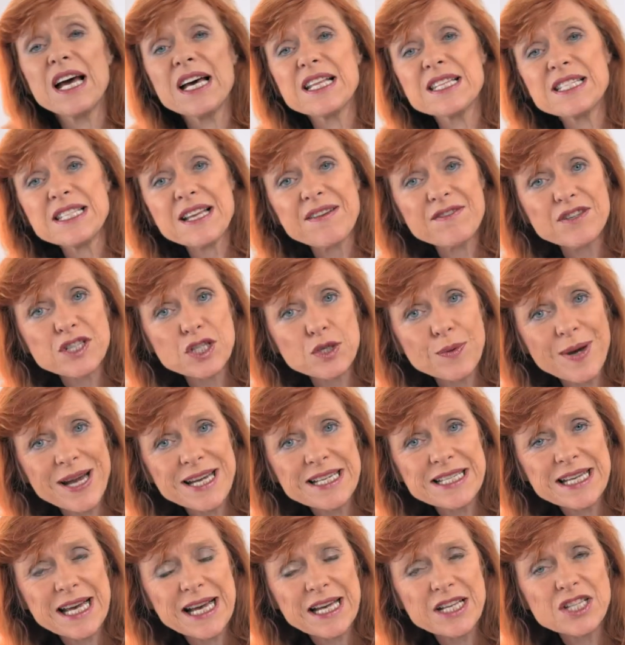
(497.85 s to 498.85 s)
and 7 to
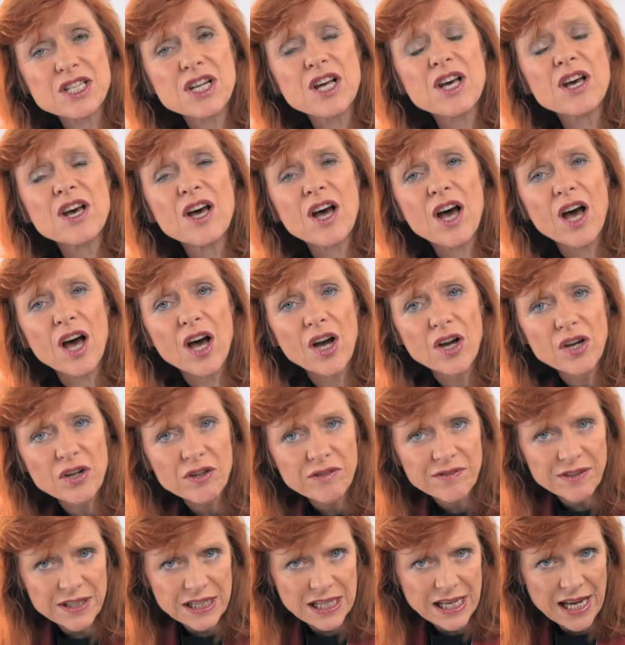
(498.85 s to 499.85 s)
8 hours
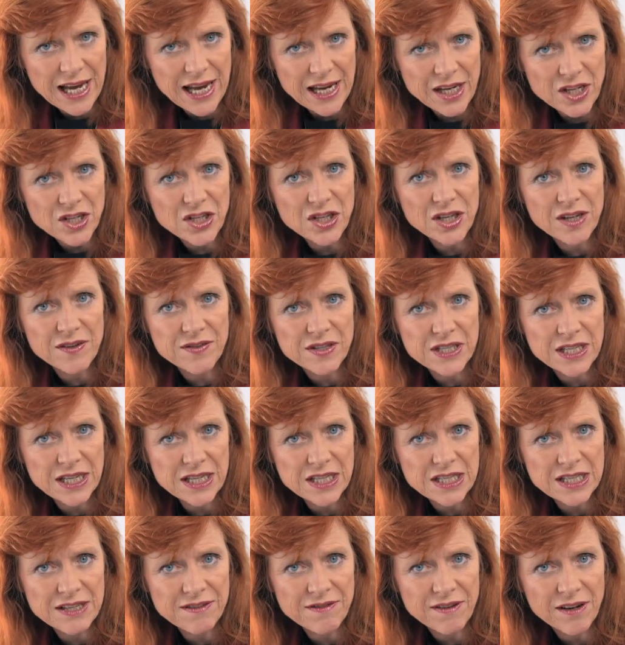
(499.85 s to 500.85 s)
over the age of
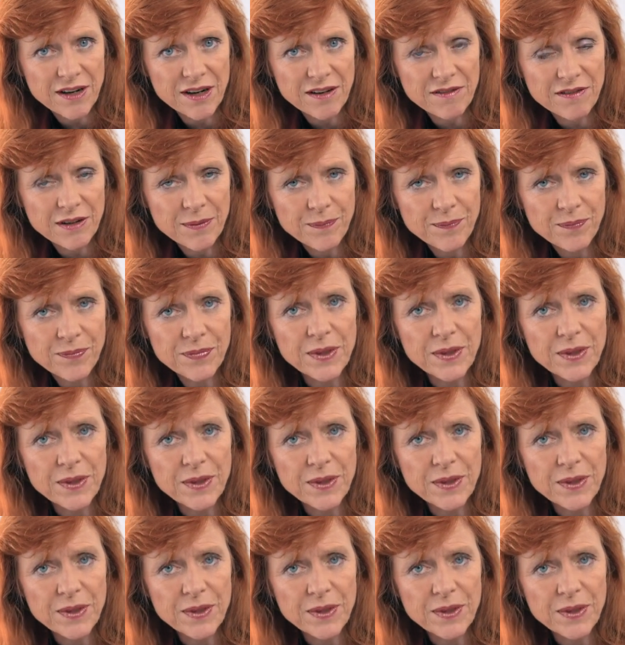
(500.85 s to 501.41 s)
65.